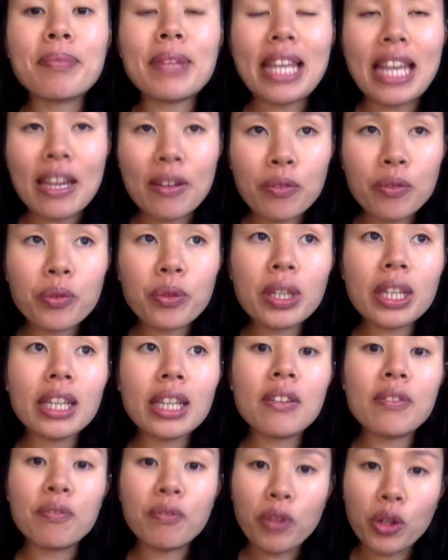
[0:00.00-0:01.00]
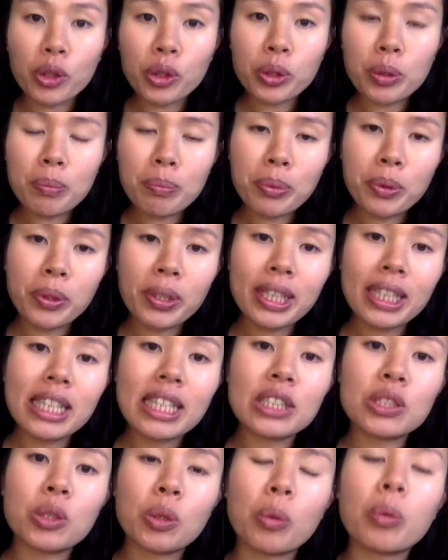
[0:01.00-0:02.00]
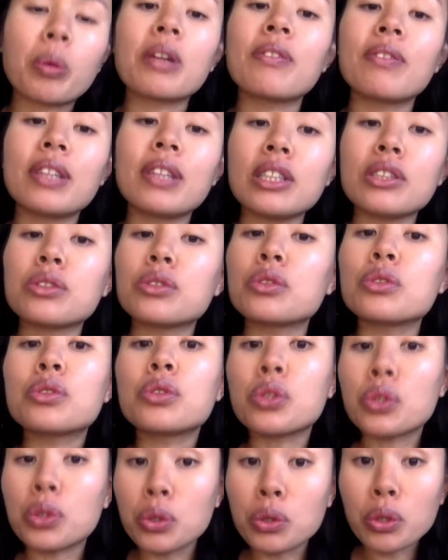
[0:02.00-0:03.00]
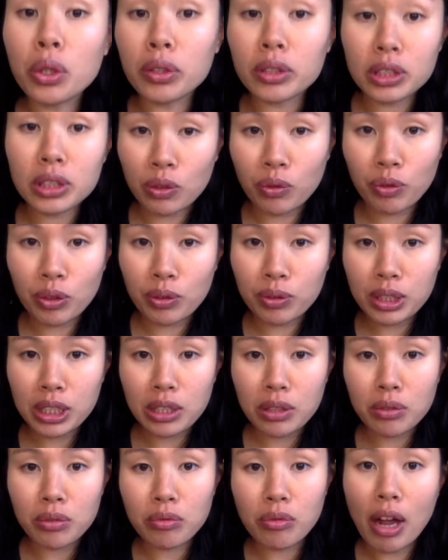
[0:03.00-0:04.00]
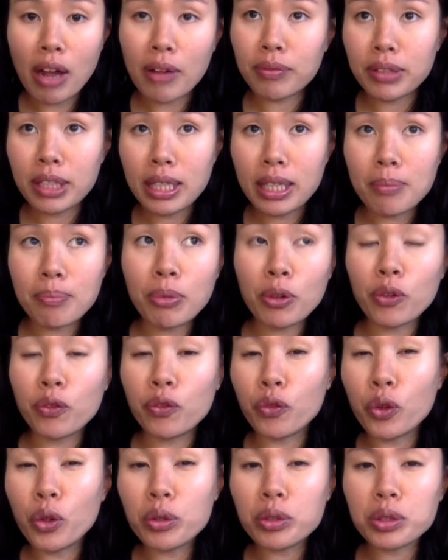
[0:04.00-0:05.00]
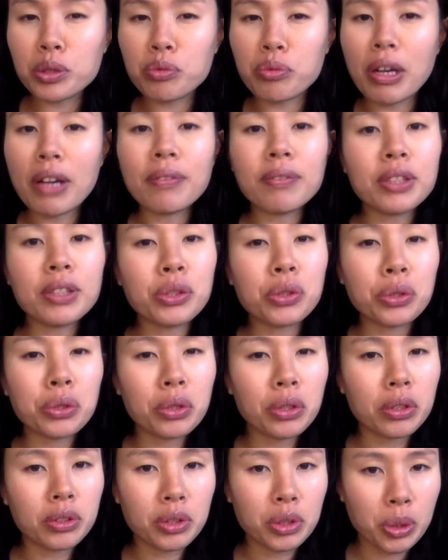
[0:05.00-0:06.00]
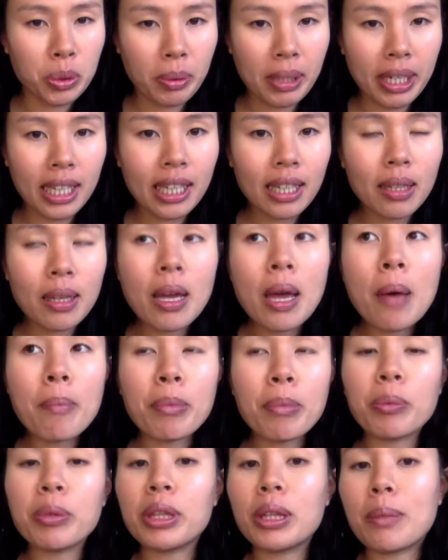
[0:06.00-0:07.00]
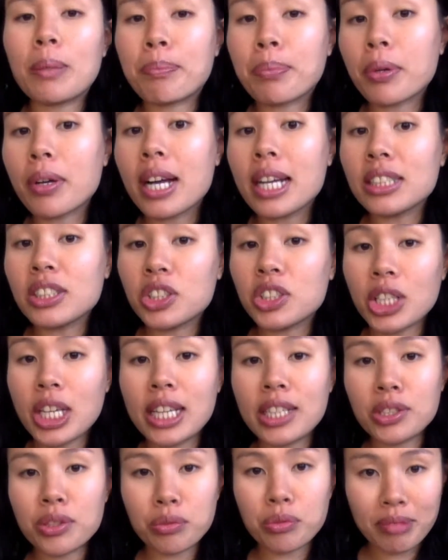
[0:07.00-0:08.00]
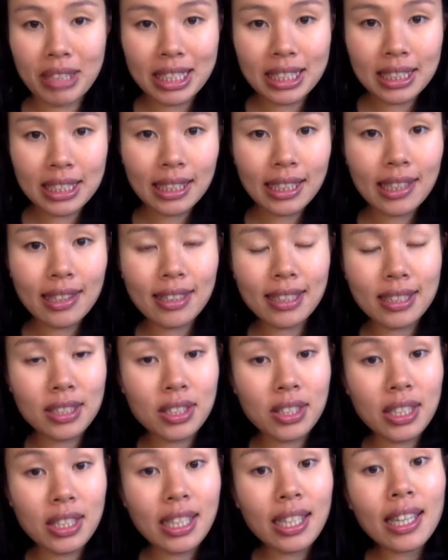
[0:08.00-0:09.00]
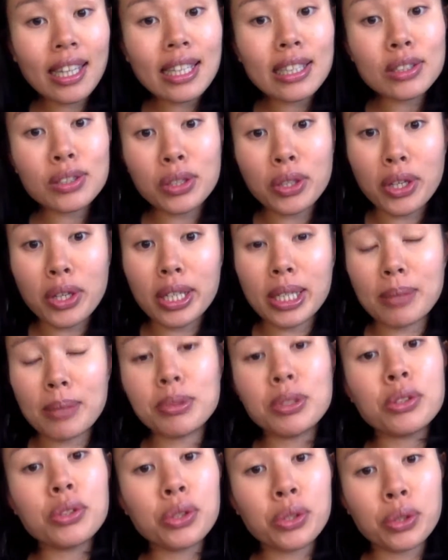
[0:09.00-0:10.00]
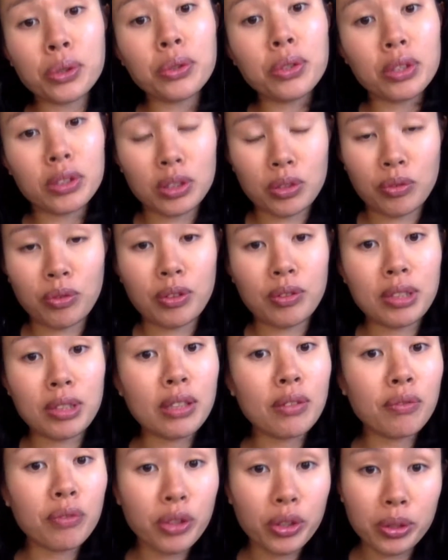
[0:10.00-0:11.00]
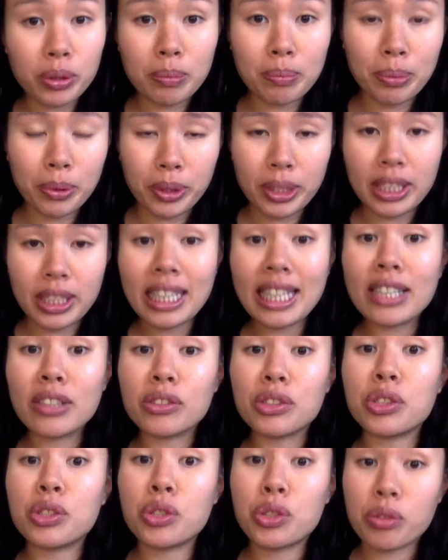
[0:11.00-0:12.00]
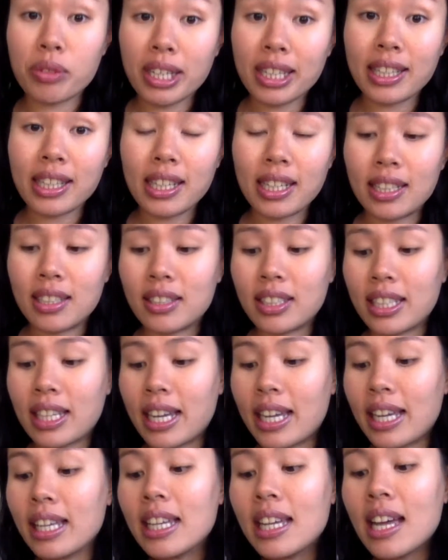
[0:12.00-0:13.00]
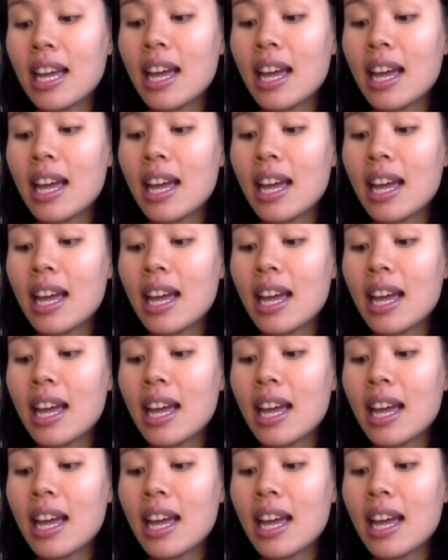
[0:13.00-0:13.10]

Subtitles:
every volume point is equivalent to $2.50 roughly. Before it was roughly $2.20, but with the price change recently this year, it's gone up to $2.50 a volume point in Australia. Okay,